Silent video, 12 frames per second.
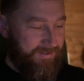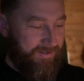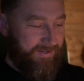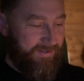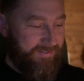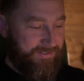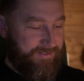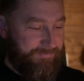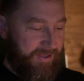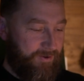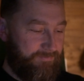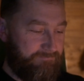It's
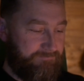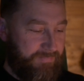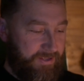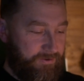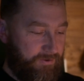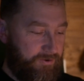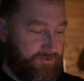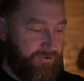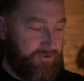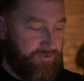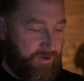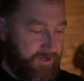about
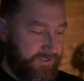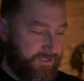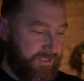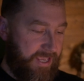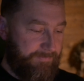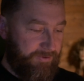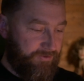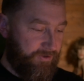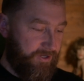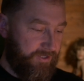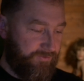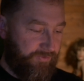encouraging talks, happy
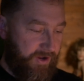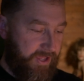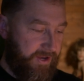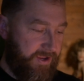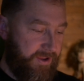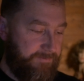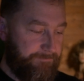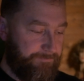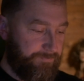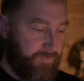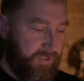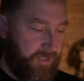talks, Friday,
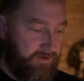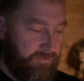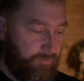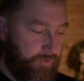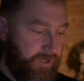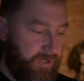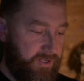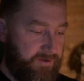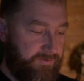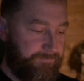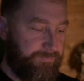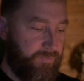end of the
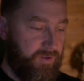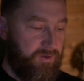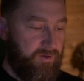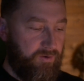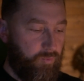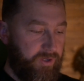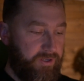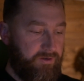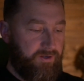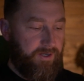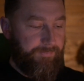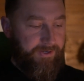week,
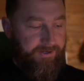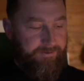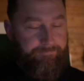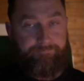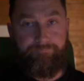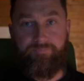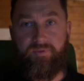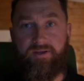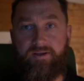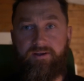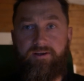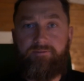weekend coming up.
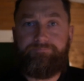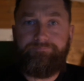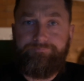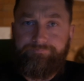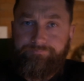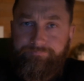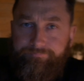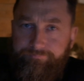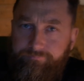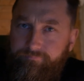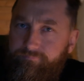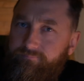Well,
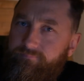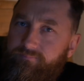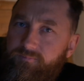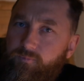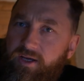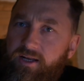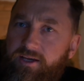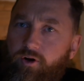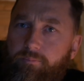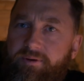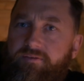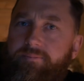I
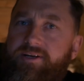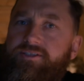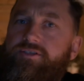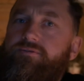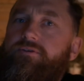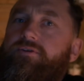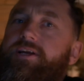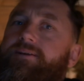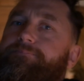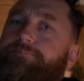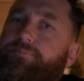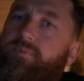hope everybody's doing
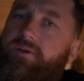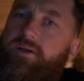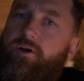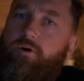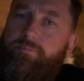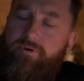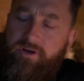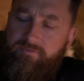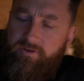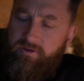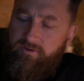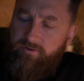great. And I hope you're
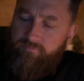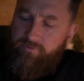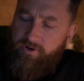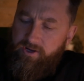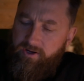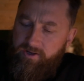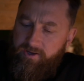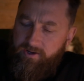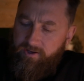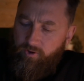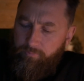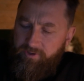having a good Friday night.
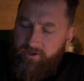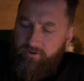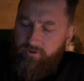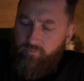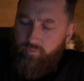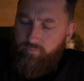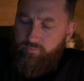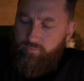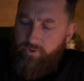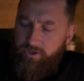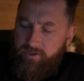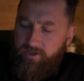I hope you had a good
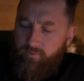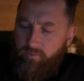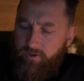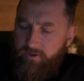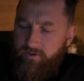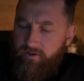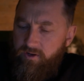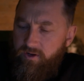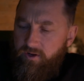week at work.